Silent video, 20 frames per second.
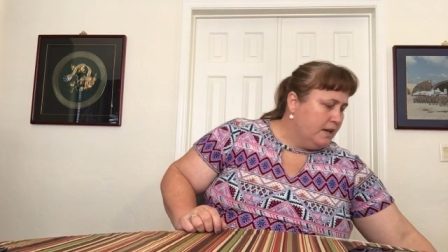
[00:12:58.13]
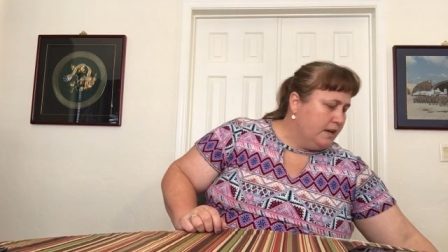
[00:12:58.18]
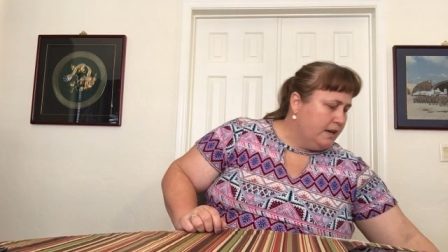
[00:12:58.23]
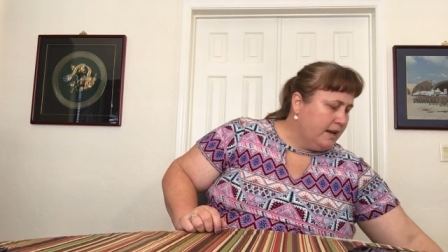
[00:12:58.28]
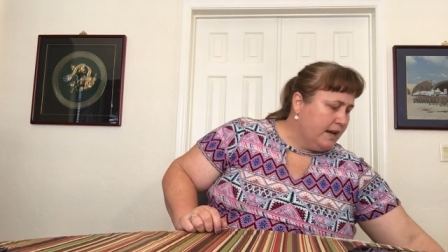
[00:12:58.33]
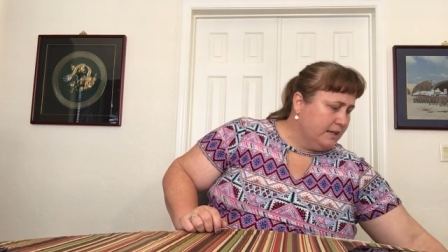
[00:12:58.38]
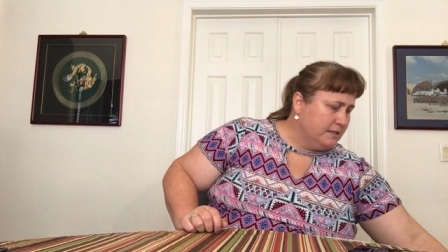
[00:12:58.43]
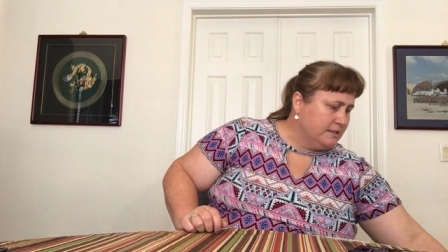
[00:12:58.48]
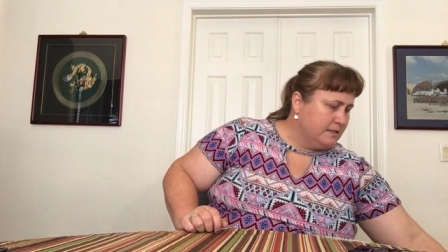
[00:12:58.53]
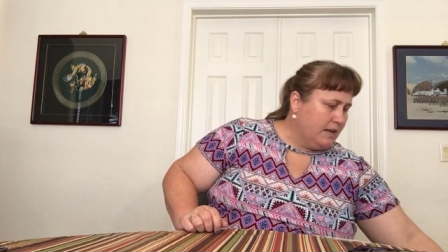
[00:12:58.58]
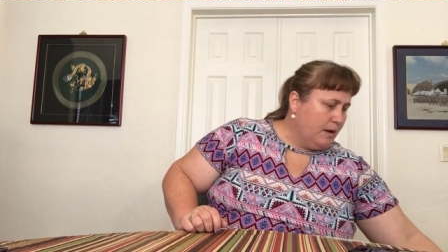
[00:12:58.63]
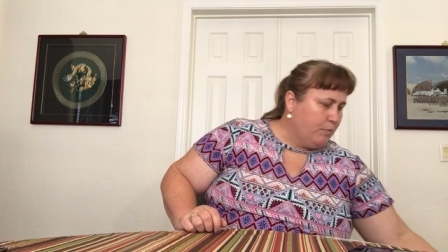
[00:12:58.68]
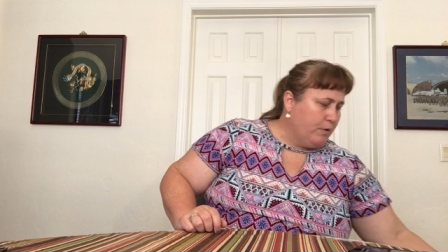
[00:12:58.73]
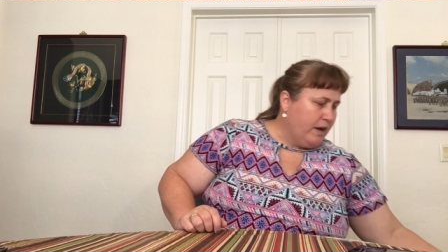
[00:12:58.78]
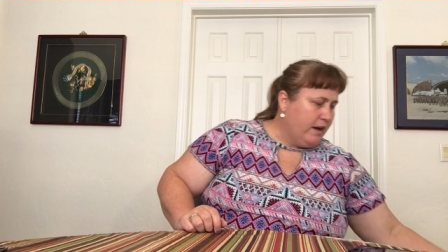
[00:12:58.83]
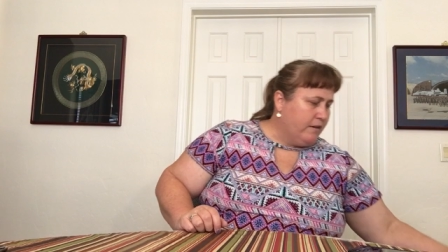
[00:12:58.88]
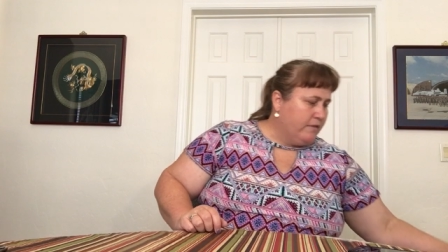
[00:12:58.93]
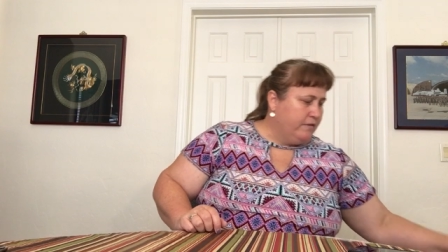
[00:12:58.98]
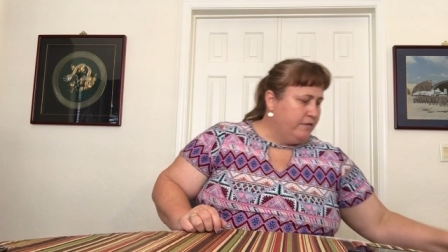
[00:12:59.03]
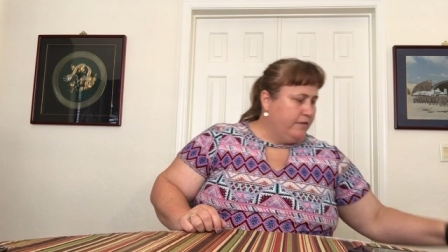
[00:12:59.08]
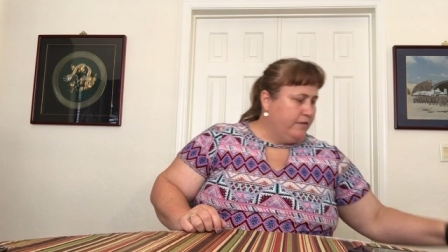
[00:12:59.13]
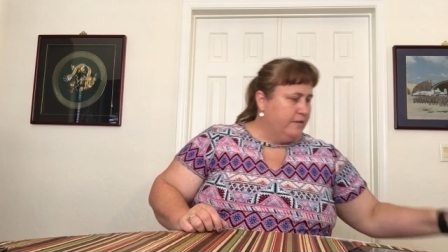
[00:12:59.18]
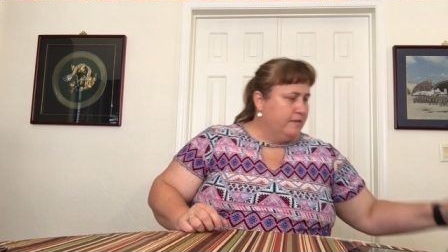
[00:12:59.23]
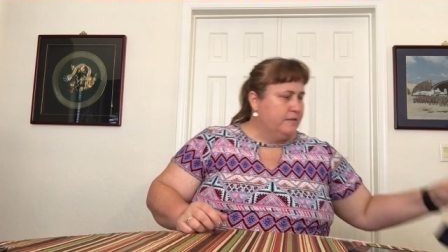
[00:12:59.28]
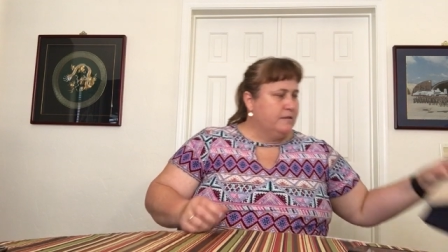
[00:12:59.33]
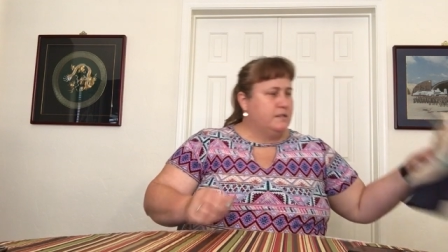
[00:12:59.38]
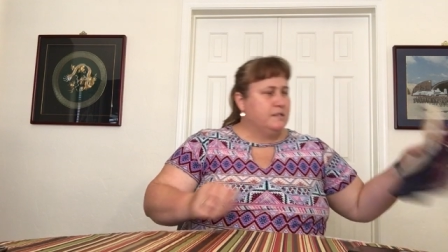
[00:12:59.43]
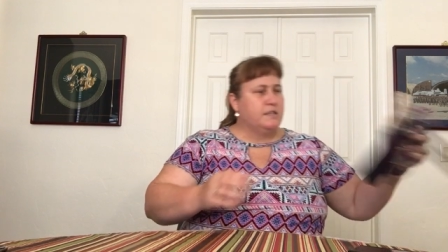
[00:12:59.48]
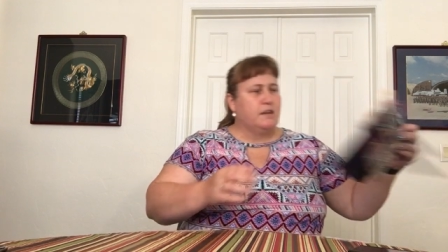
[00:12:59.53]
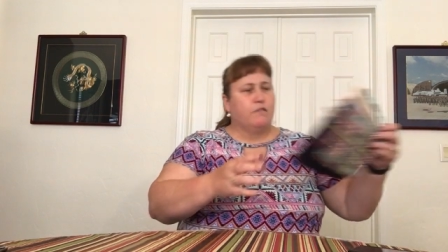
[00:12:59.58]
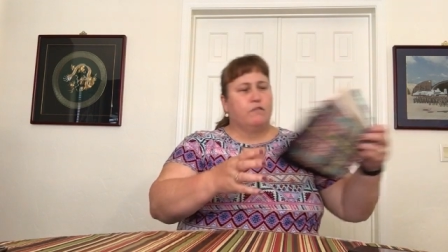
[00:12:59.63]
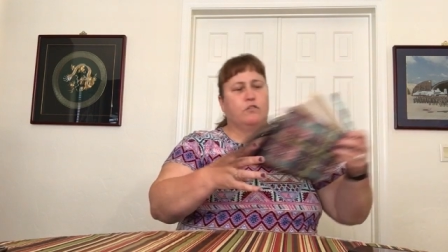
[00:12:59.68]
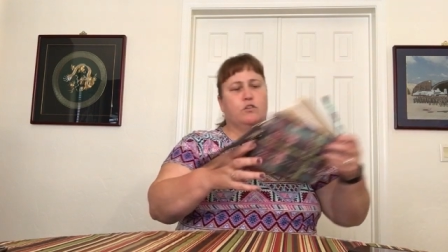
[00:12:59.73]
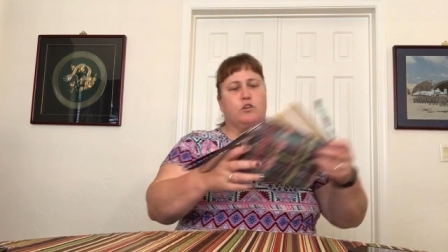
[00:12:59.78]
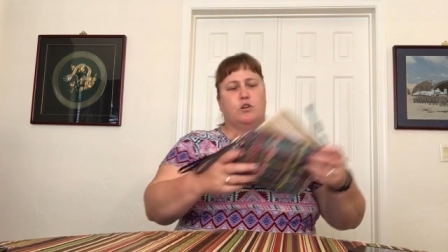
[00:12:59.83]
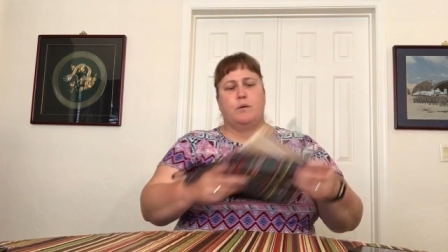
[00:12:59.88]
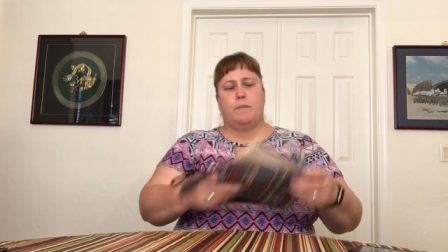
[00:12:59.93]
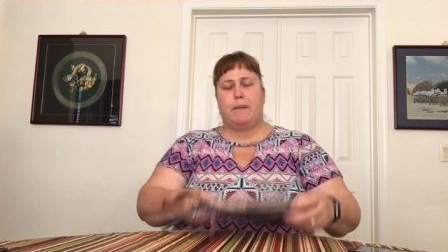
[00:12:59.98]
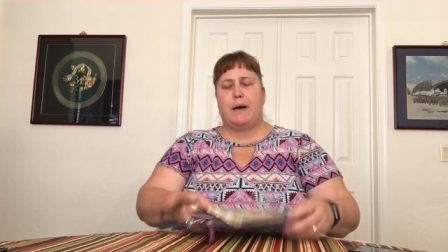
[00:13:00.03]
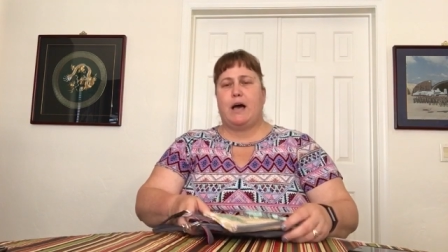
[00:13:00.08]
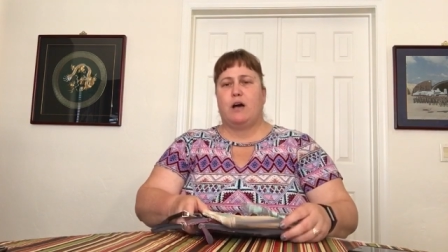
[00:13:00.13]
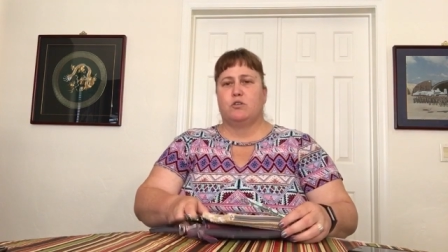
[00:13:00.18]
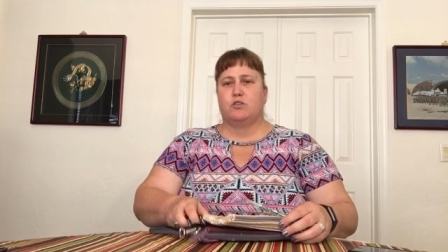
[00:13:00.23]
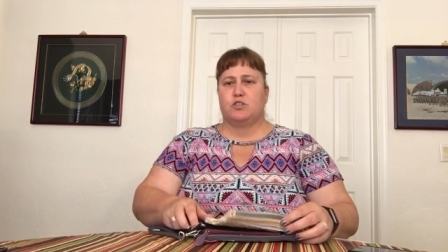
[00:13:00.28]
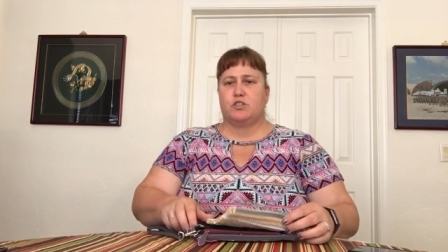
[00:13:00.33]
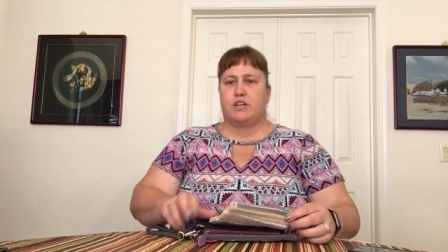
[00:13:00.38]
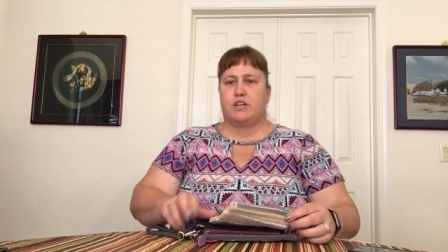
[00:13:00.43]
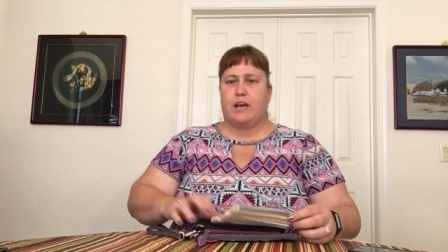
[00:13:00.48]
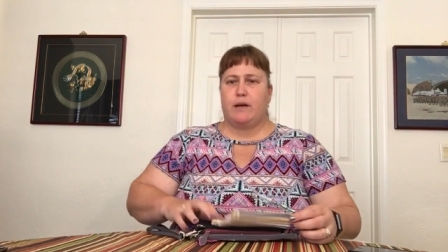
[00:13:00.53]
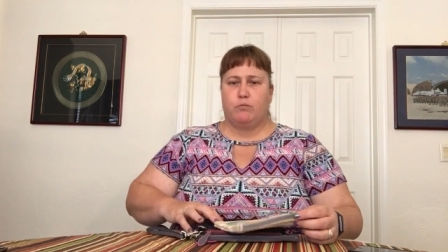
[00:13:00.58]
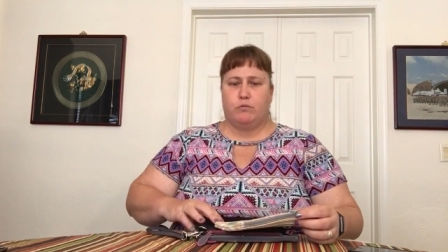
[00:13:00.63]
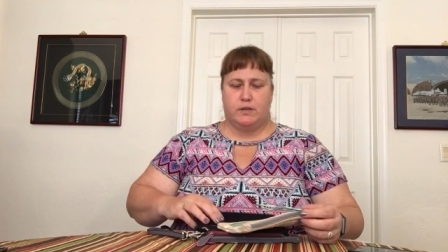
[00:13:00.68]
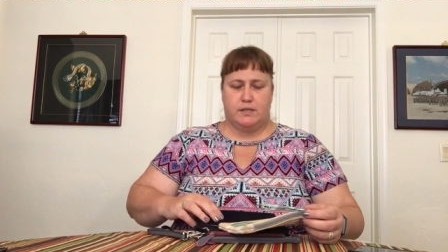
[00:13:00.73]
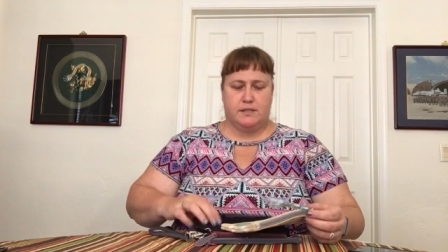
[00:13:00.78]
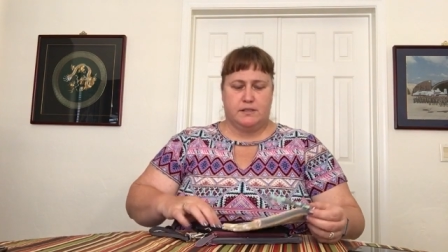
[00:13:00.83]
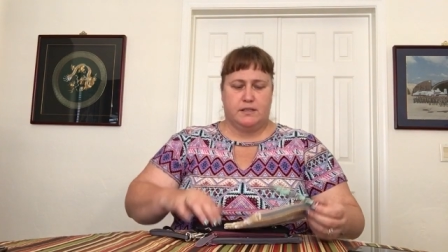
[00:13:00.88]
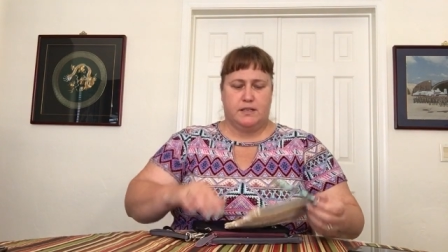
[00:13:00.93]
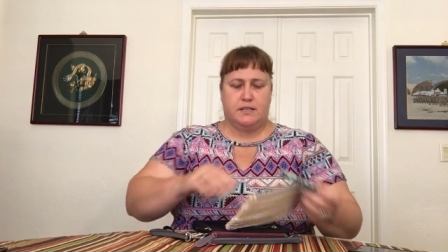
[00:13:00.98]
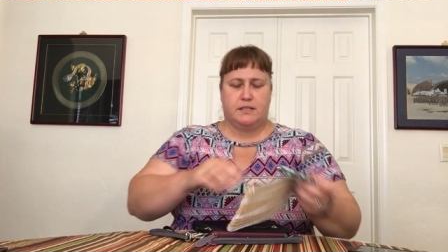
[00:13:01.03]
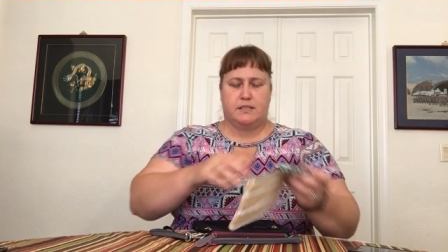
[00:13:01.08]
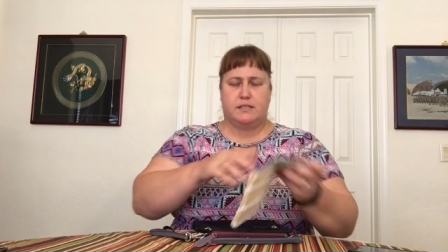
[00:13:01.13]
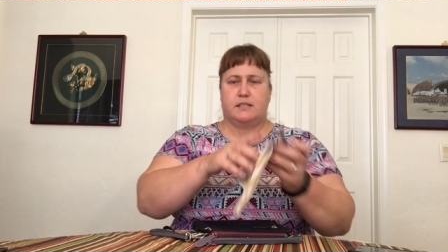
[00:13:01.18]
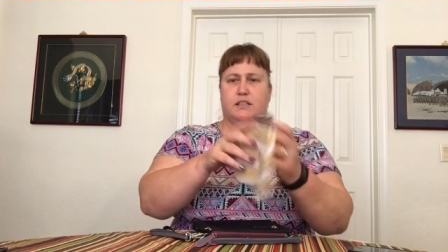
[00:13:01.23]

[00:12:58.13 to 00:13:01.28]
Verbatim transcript: Next up, we have several pouch type wristlets.